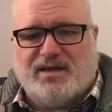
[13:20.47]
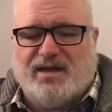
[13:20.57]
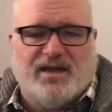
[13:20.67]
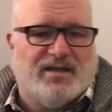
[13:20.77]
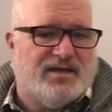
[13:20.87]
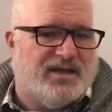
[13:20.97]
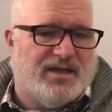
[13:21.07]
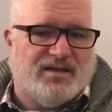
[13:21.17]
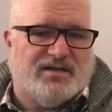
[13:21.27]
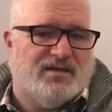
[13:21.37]
And
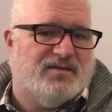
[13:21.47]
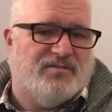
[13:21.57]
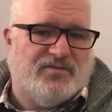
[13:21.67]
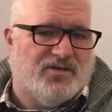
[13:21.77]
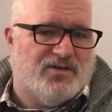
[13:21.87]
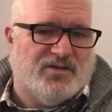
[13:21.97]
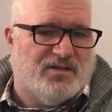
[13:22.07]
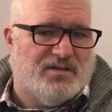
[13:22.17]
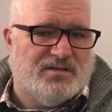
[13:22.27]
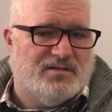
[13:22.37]
it didn't
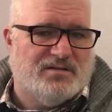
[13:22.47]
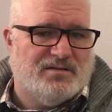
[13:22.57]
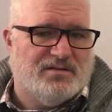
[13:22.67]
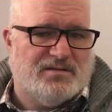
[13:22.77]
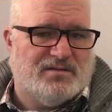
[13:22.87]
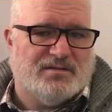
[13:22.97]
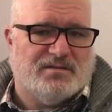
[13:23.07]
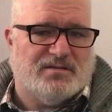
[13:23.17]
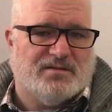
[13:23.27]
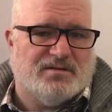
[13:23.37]
feel
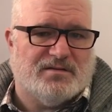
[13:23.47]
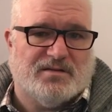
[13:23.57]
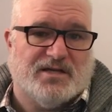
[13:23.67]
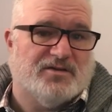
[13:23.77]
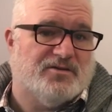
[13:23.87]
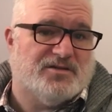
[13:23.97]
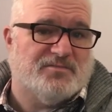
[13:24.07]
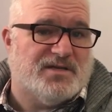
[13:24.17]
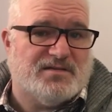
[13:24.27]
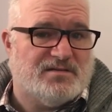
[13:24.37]
like
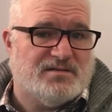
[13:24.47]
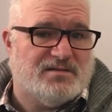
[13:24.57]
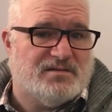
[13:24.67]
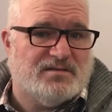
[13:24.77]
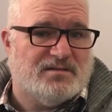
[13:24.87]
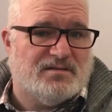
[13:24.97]
Christmas.